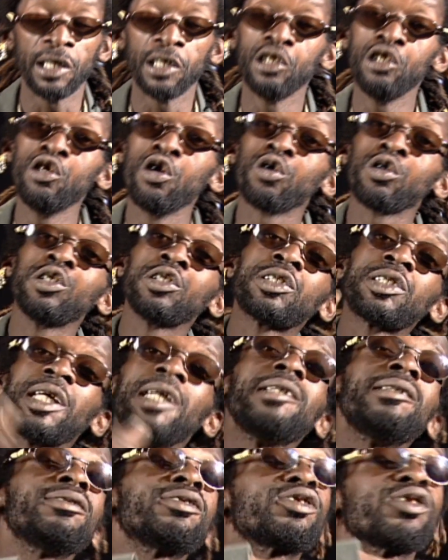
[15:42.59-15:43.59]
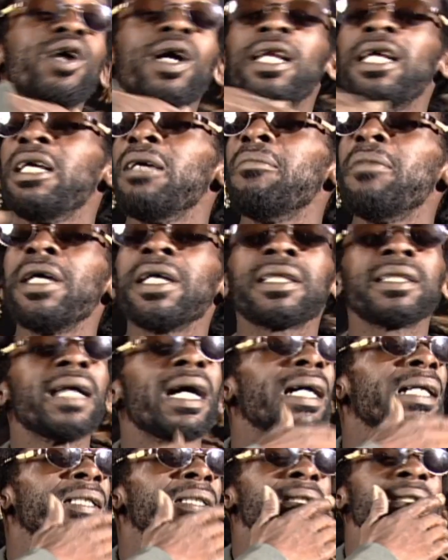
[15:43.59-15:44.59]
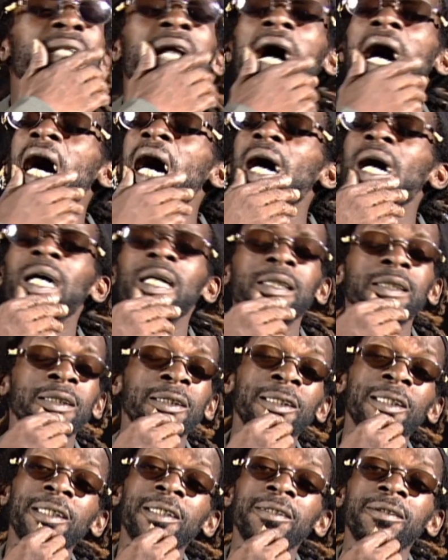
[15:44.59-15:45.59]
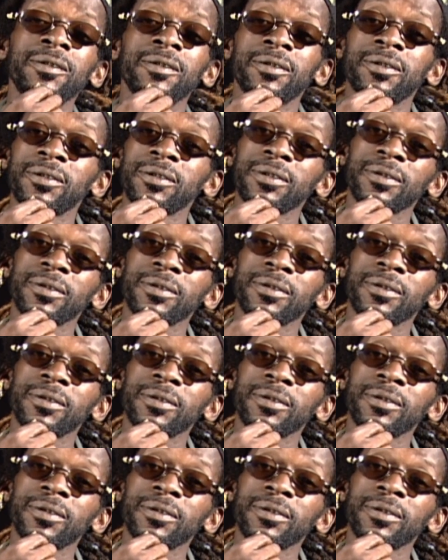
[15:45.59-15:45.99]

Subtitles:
The only sense so they make that nonsense.